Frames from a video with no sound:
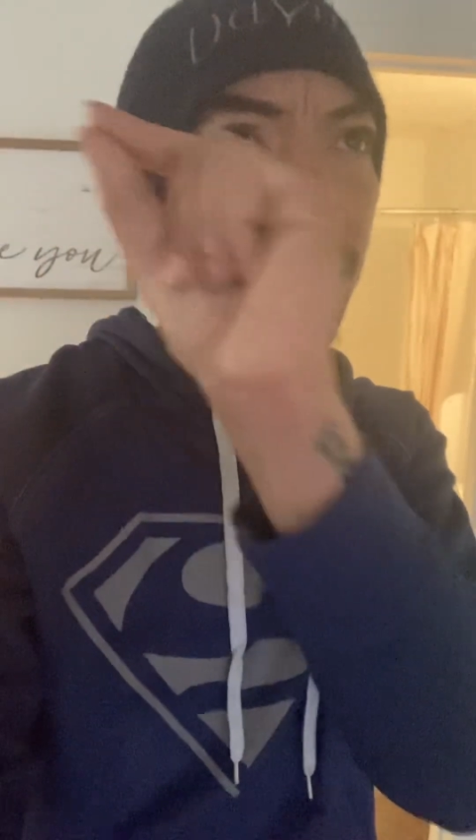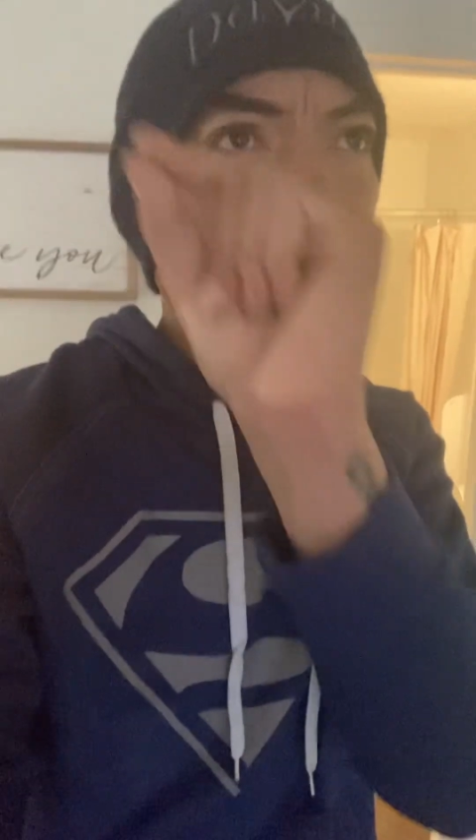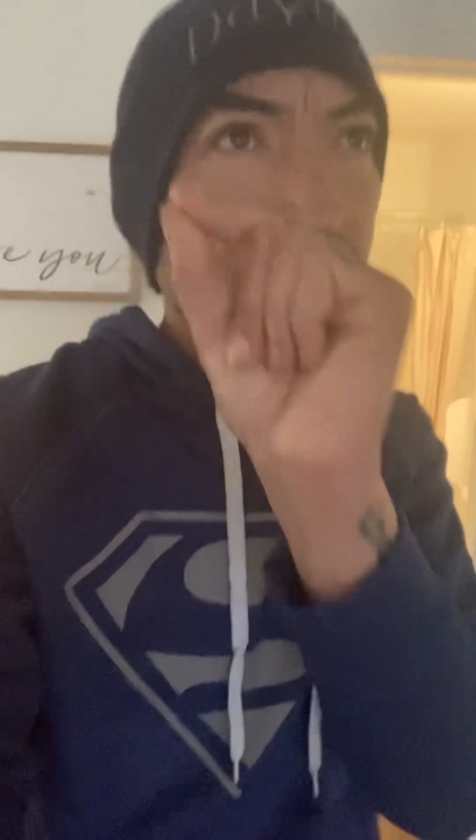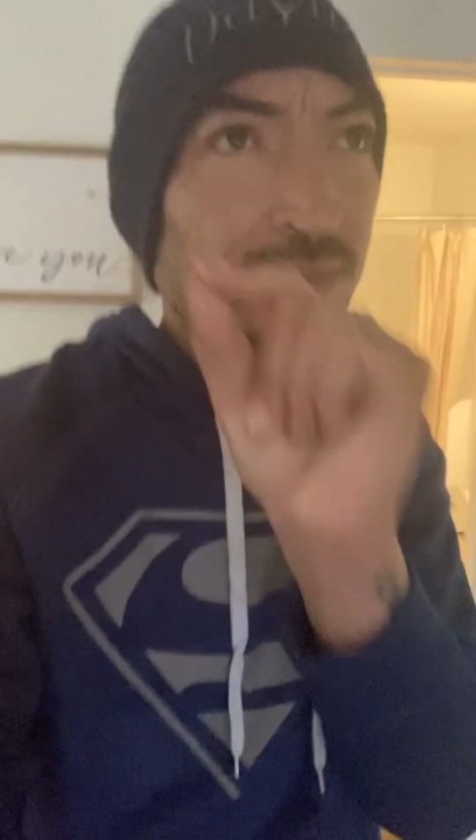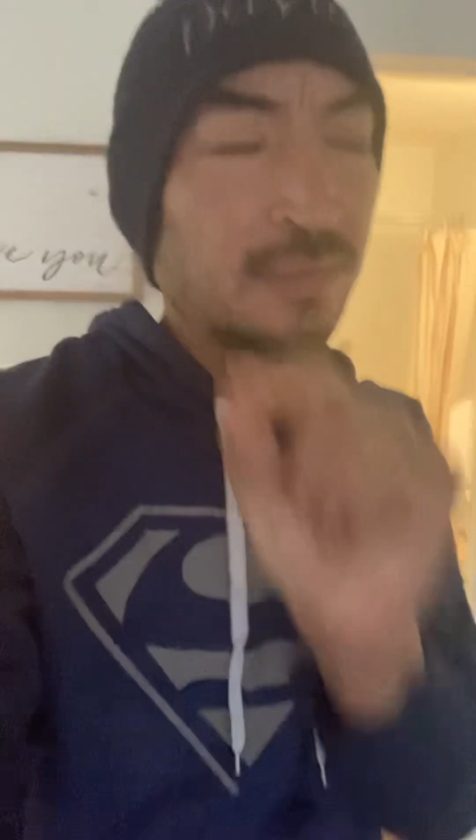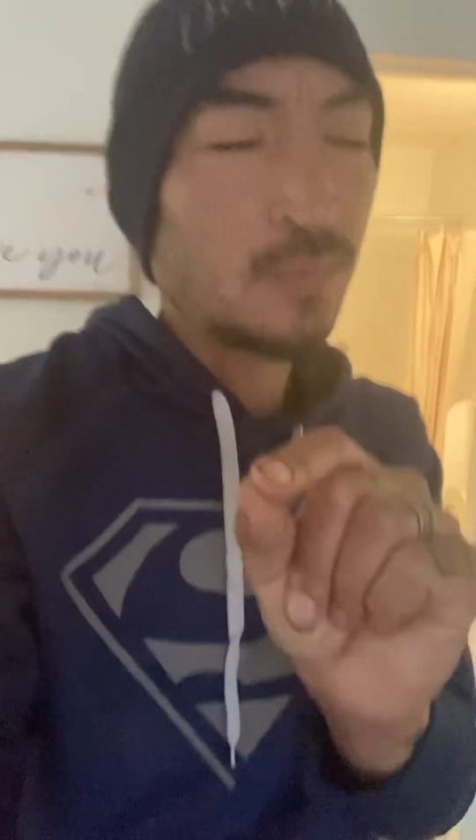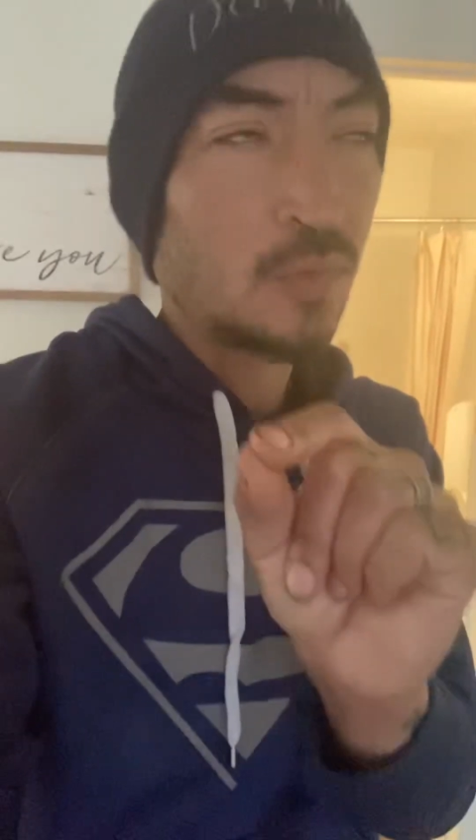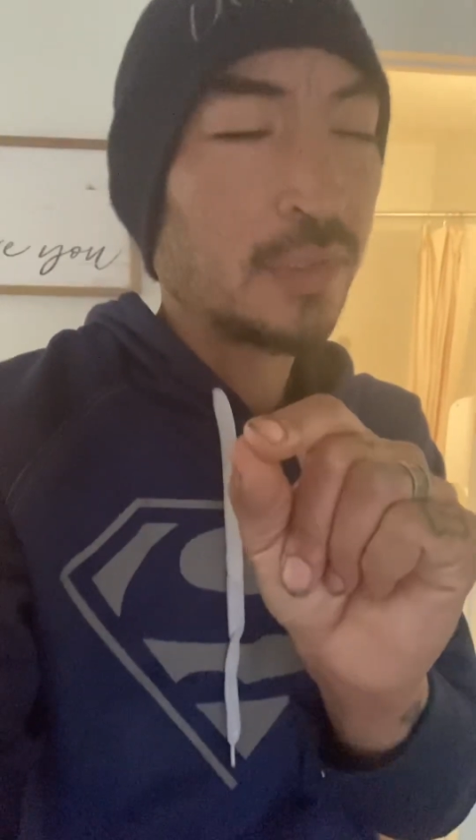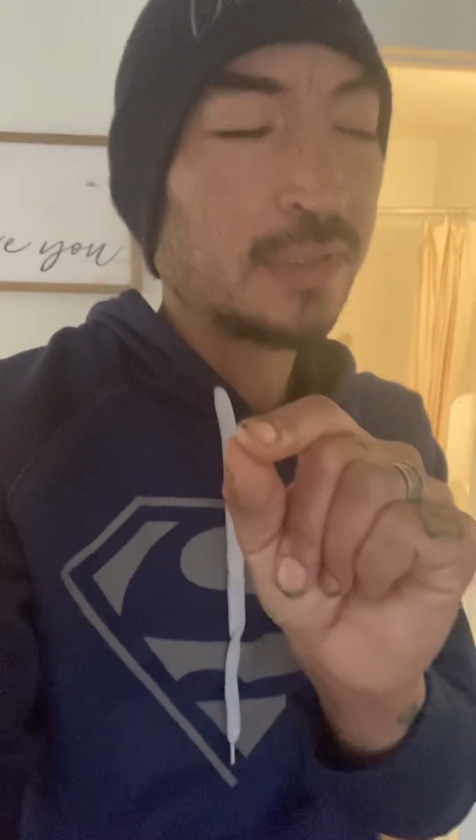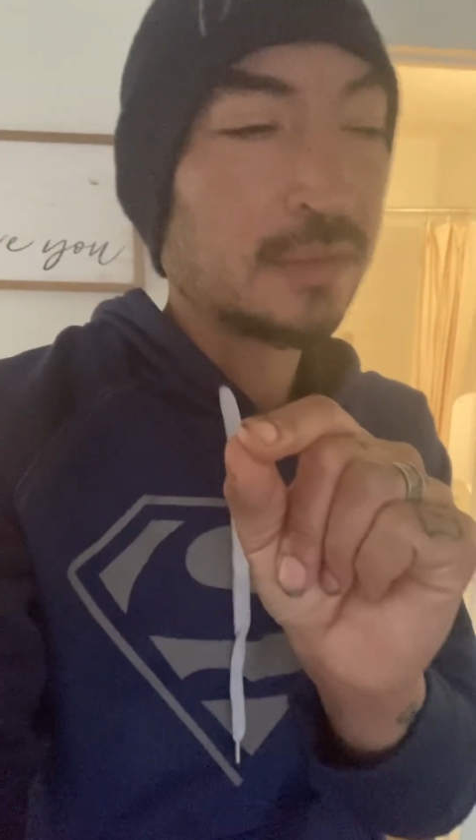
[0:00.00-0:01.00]

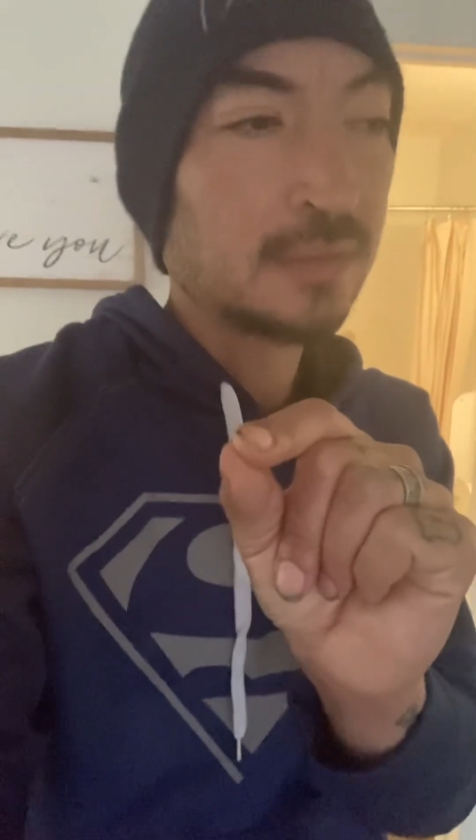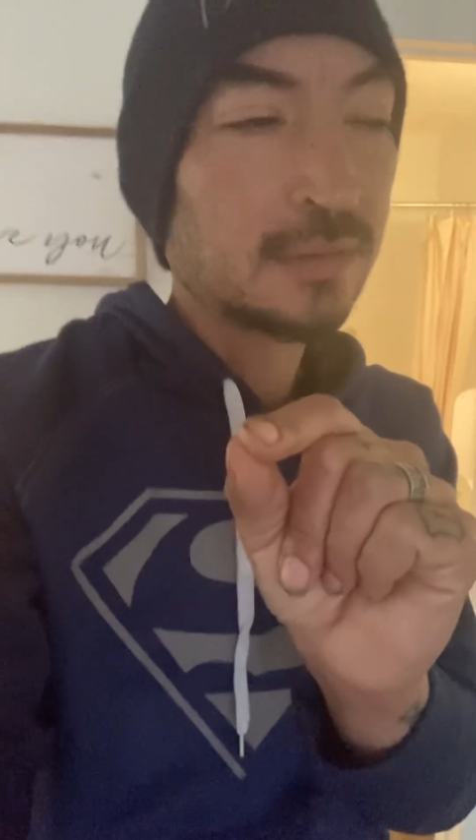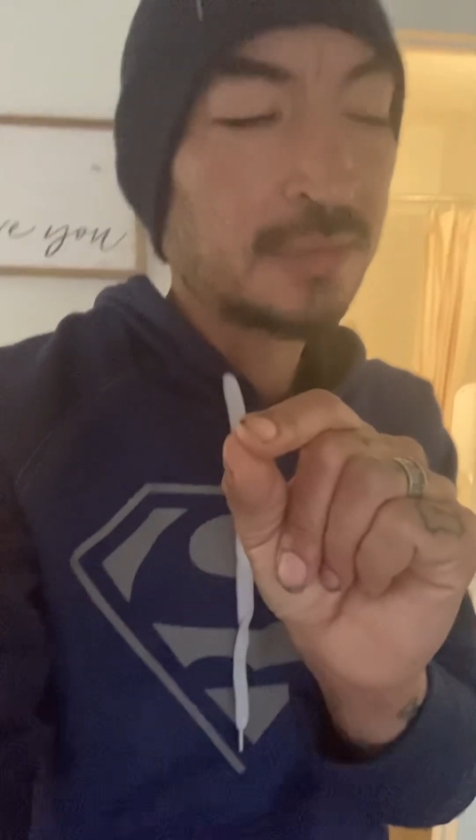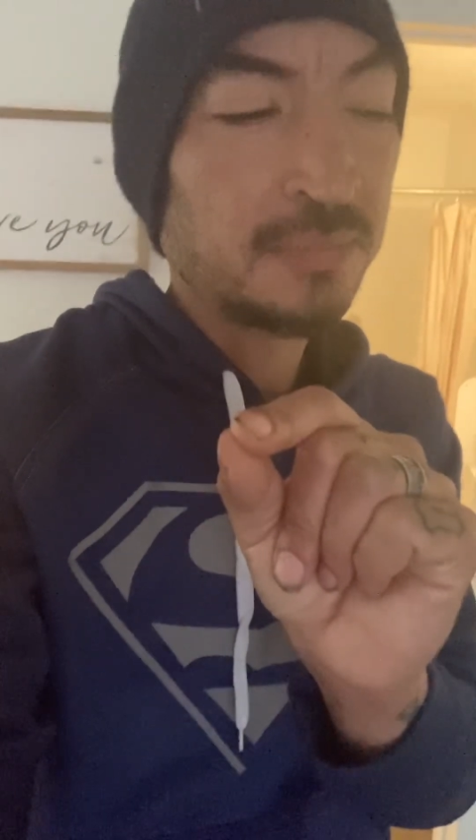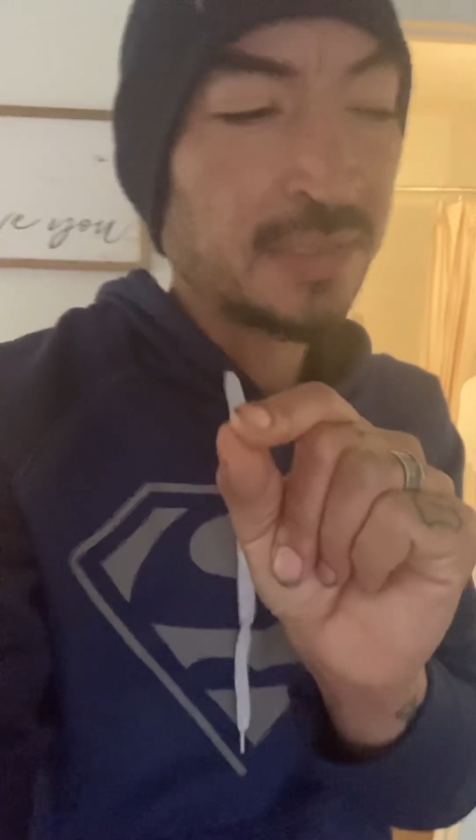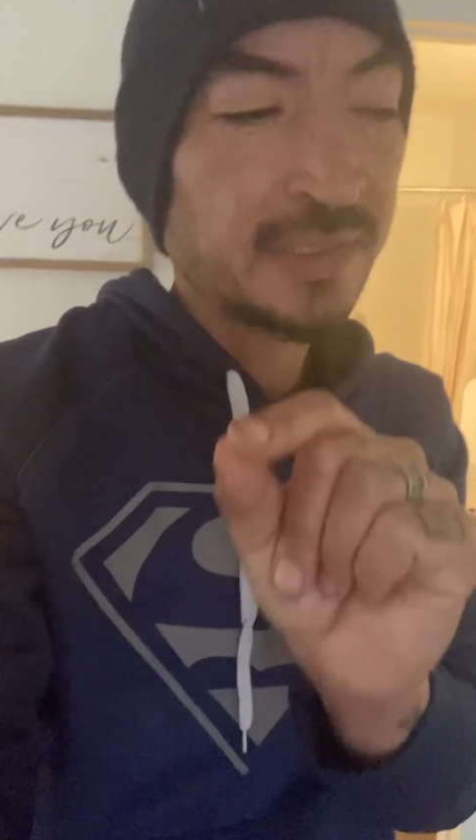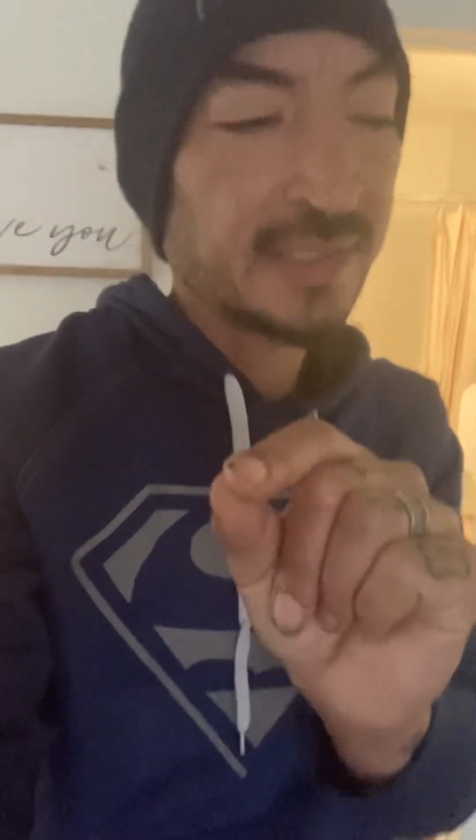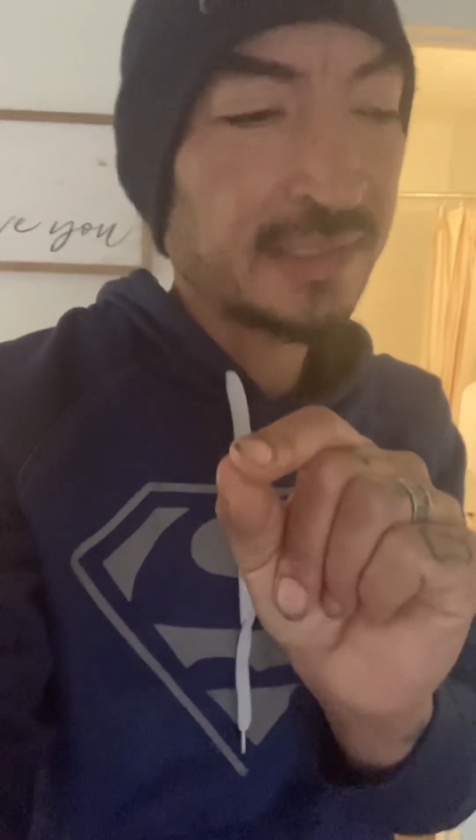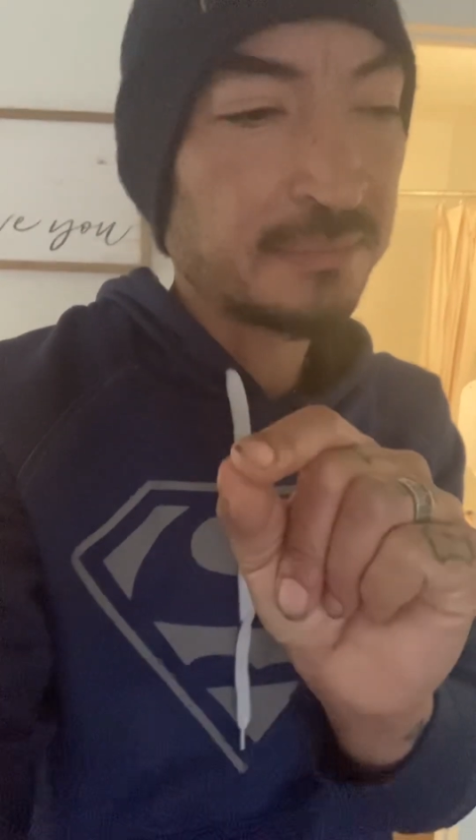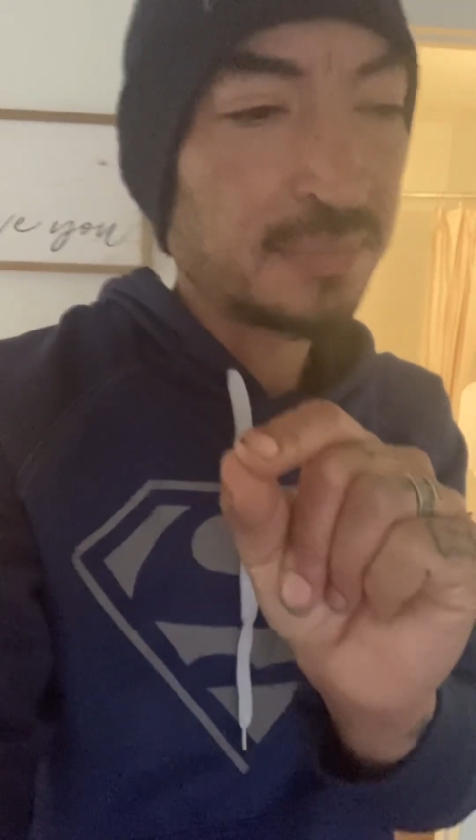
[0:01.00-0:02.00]
someone put it
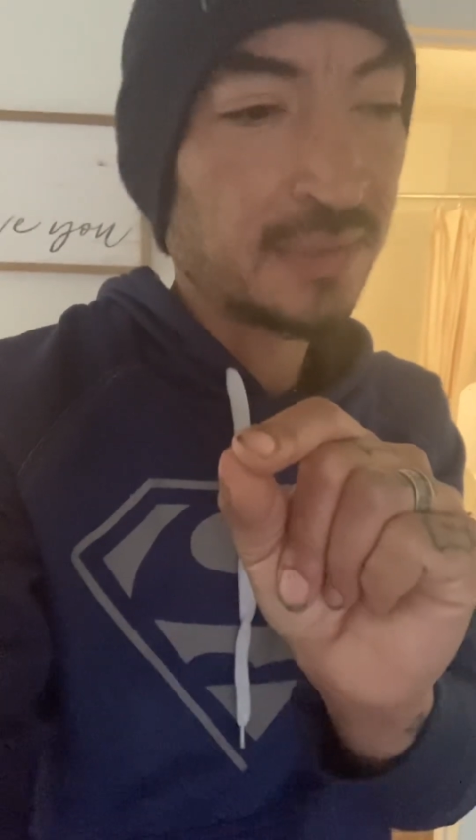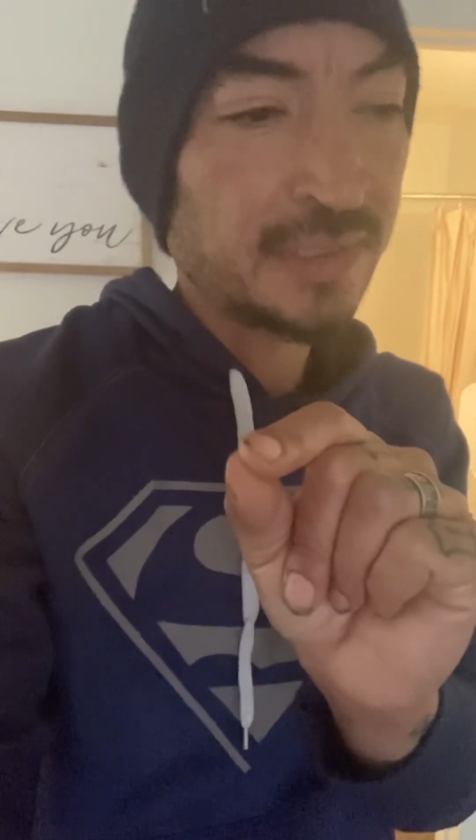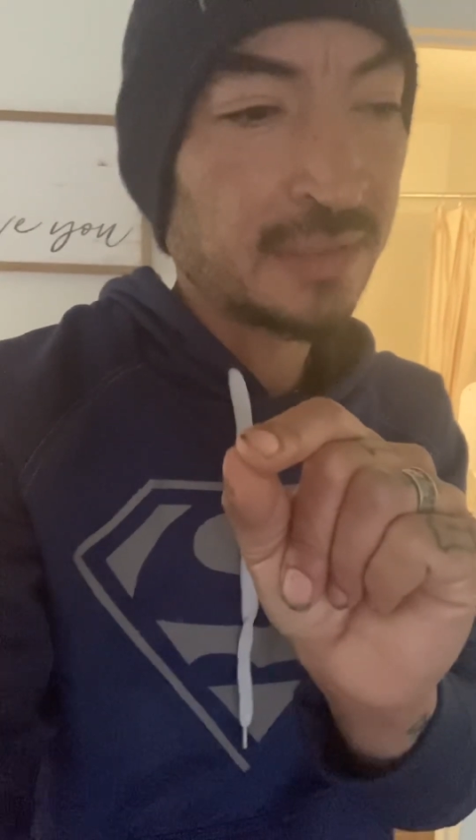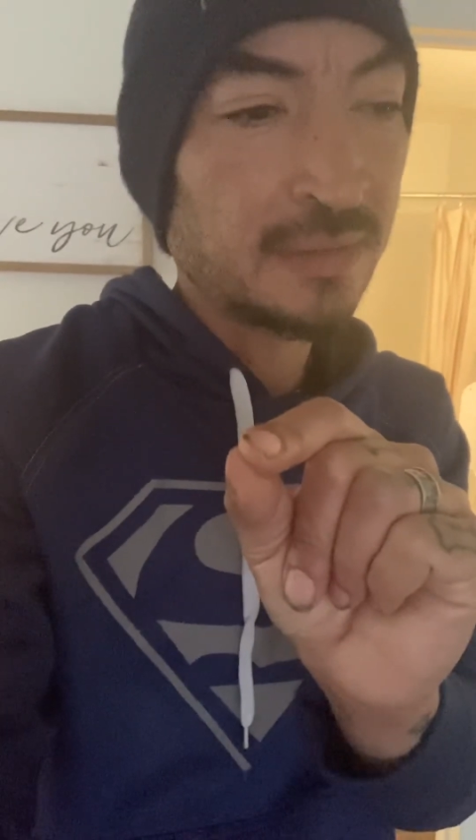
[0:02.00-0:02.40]
simply,